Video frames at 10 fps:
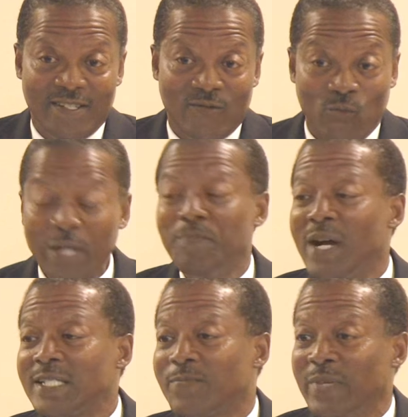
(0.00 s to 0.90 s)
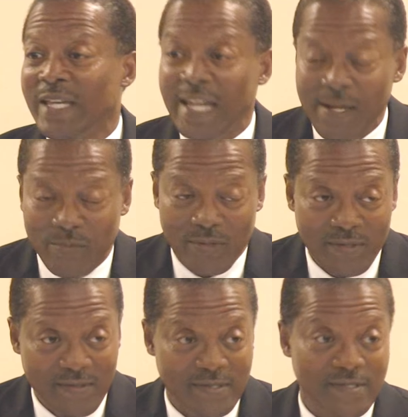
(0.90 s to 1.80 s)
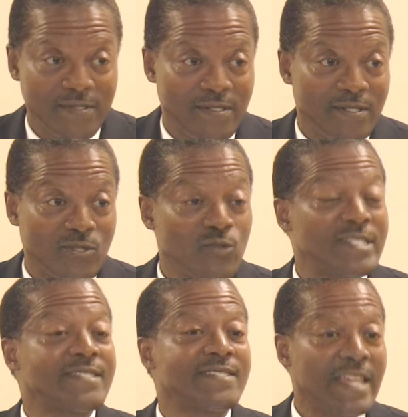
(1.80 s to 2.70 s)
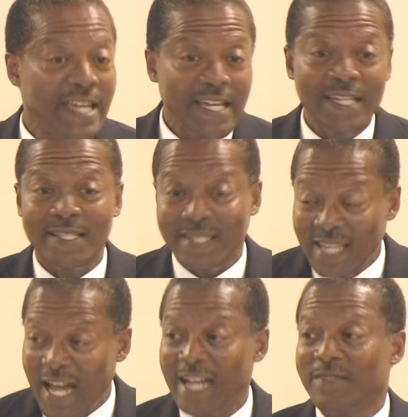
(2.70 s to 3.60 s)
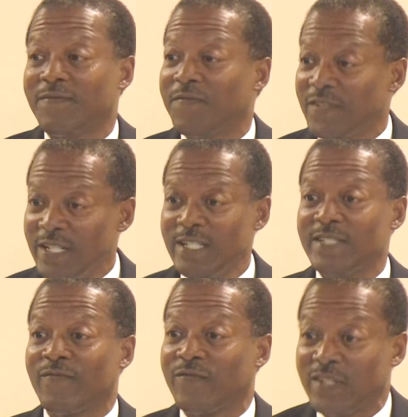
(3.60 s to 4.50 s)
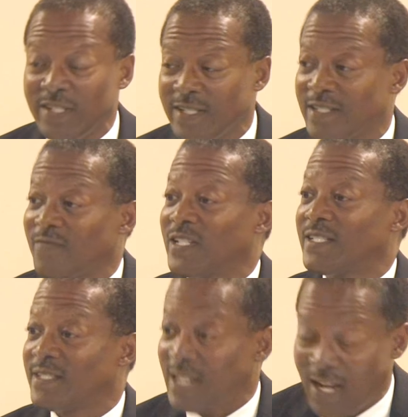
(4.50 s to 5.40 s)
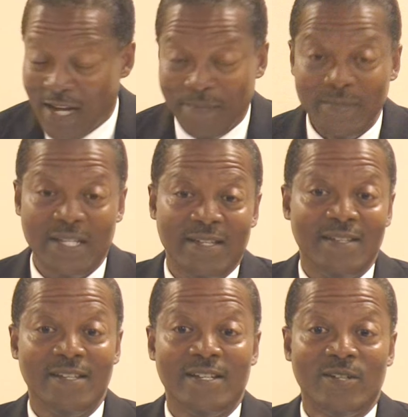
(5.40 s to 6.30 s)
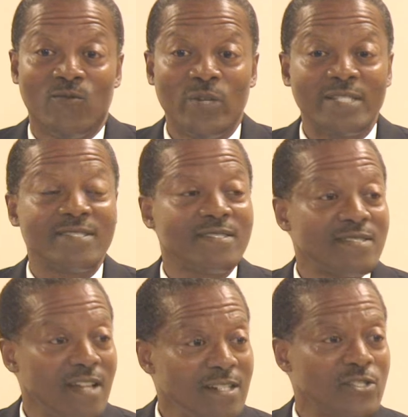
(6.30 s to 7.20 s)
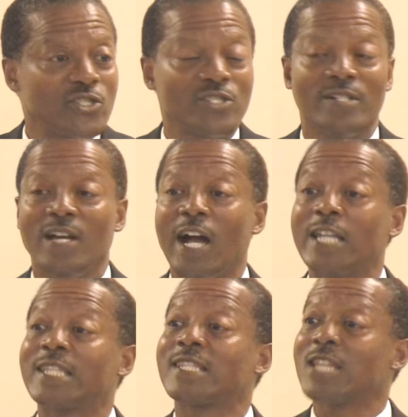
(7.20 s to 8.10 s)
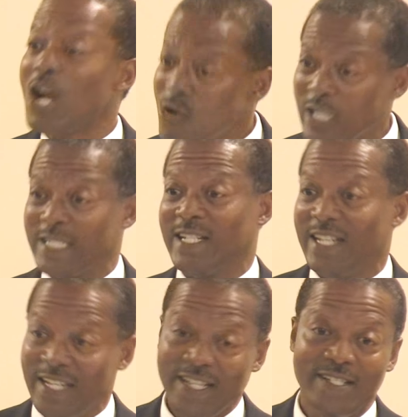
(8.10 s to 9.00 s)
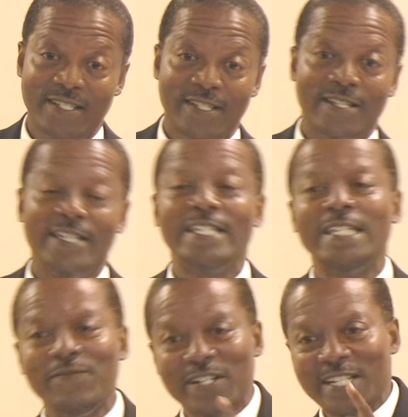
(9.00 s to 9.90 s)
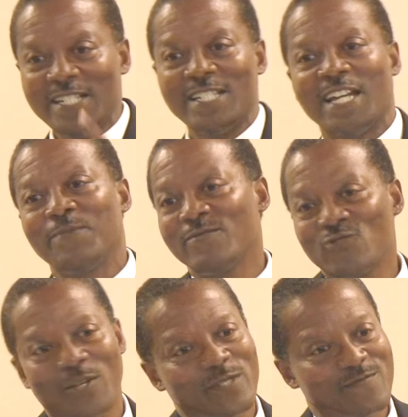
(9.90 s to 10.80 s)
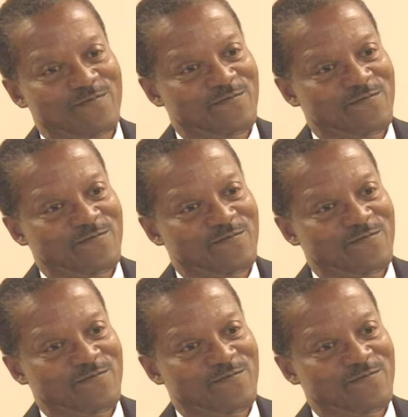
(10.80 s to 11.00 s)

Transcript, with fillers: We must be able to say that first verse of the psalm with such authority, even in the time of trouble,